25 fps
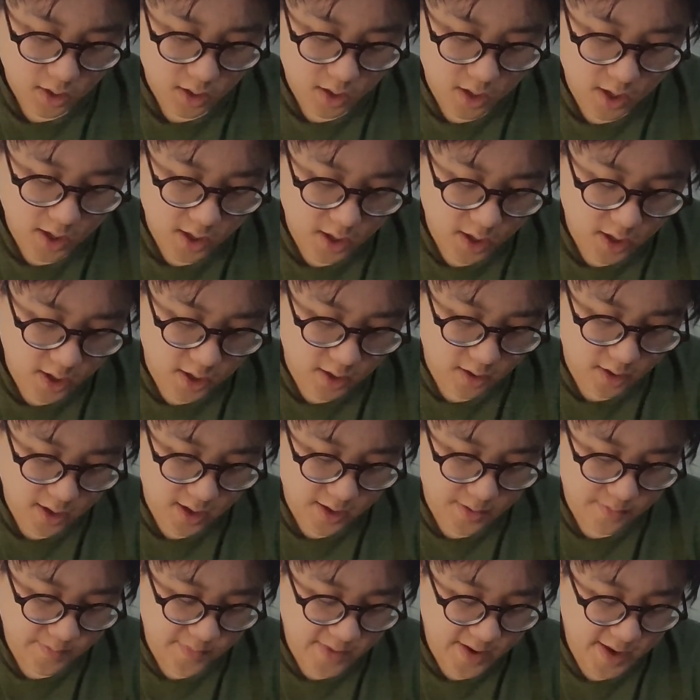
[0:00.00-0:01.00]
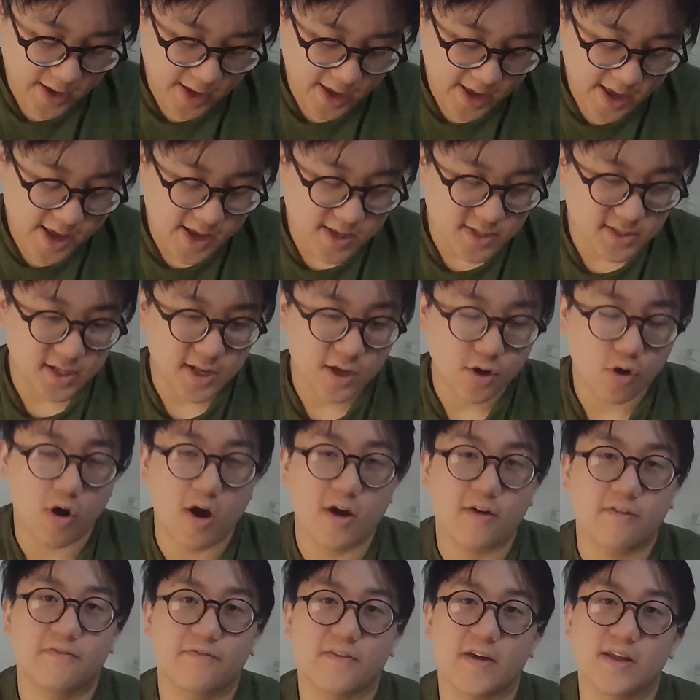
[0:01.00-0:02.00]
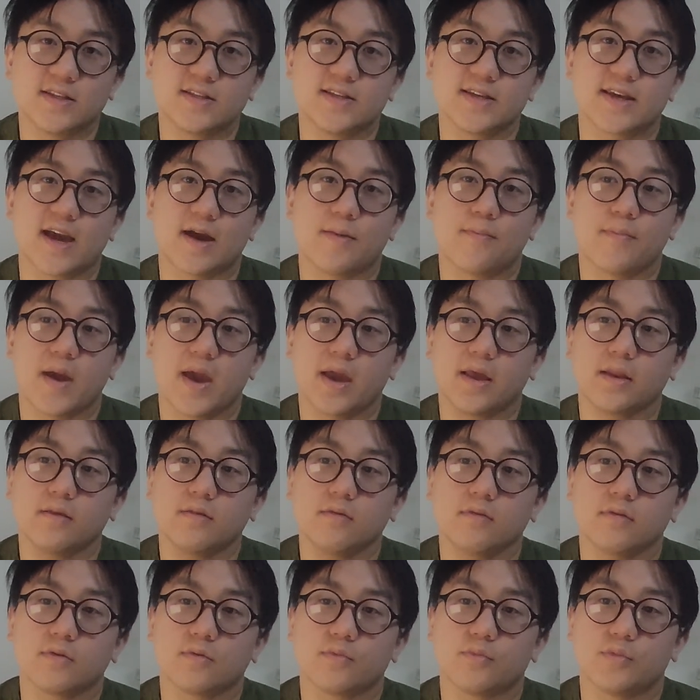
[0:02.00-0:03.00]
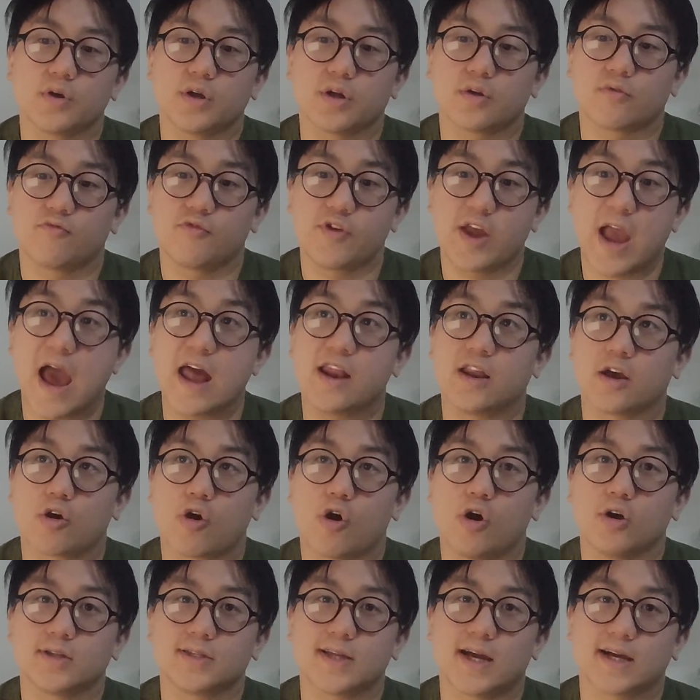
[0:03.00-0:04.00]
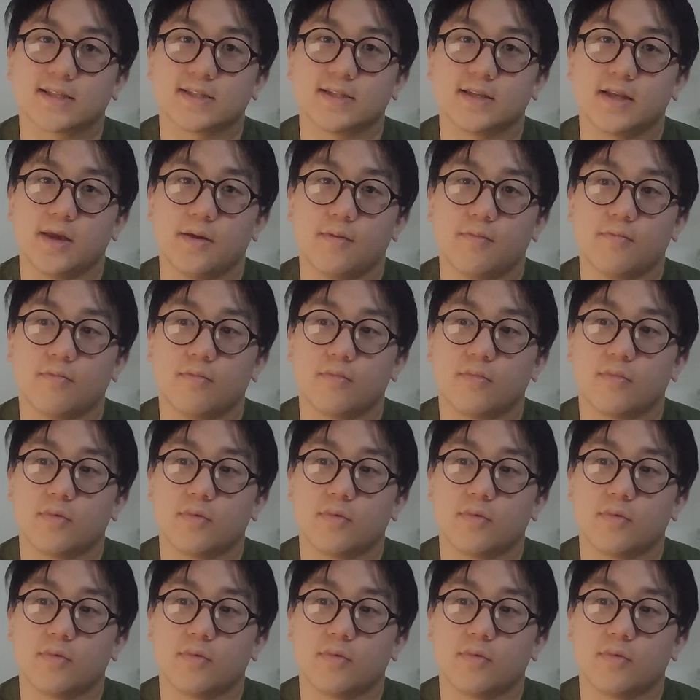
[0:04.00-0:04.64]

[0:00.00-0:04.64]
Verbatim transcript: he imme- easily got a Fenty campaign. Rihanna contacted him,